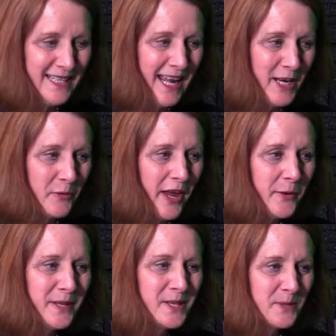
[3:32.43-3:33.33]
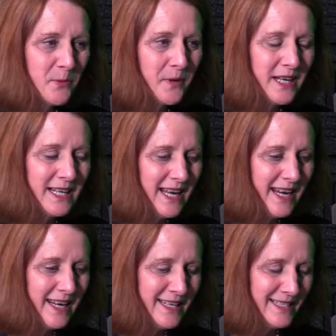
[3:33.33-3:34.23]
at Ocoee this morning,
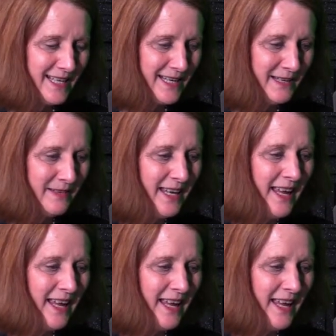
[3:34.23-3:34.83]
and I